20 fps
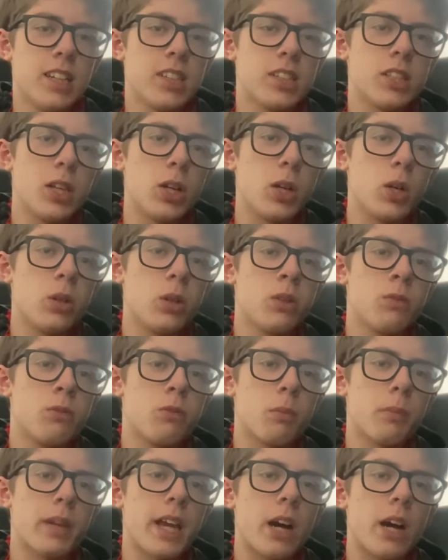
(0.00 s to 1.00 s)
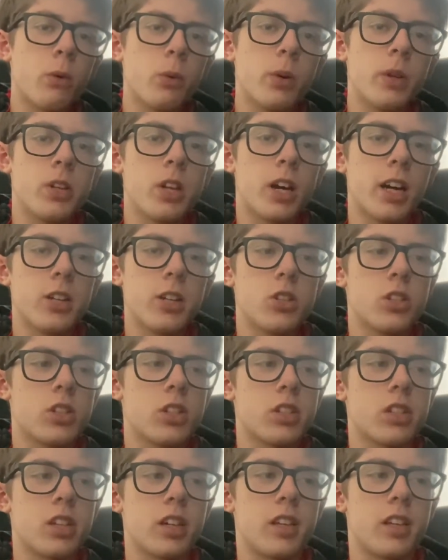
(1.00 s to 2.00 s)
So from now on, I just
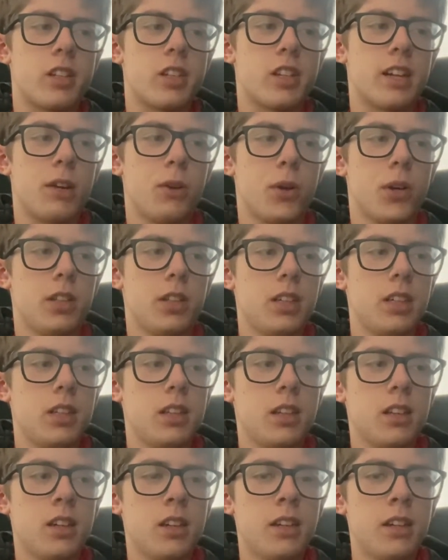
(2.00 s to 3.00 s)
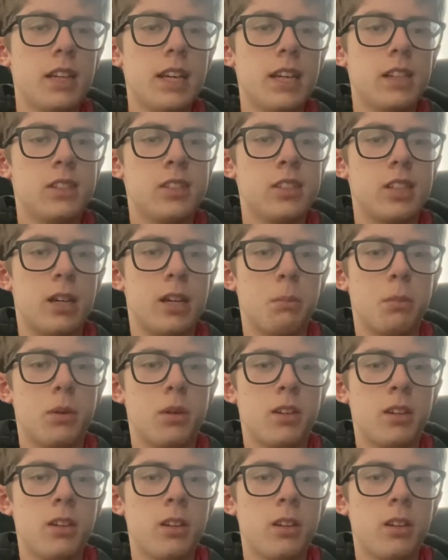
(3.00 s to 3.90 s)
decided to calculate the next step,